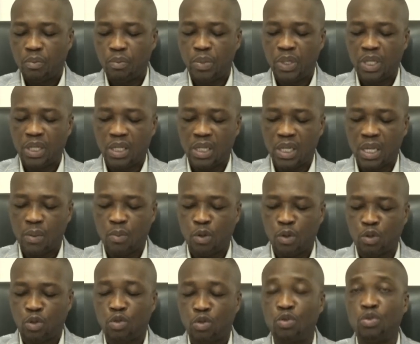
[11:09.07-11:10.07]
be
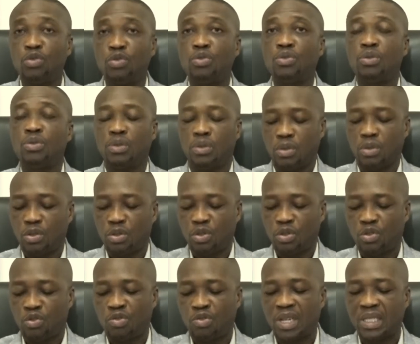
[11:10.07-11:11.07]
able to
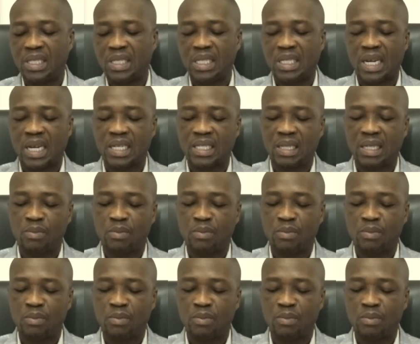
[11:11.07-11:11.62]
strategize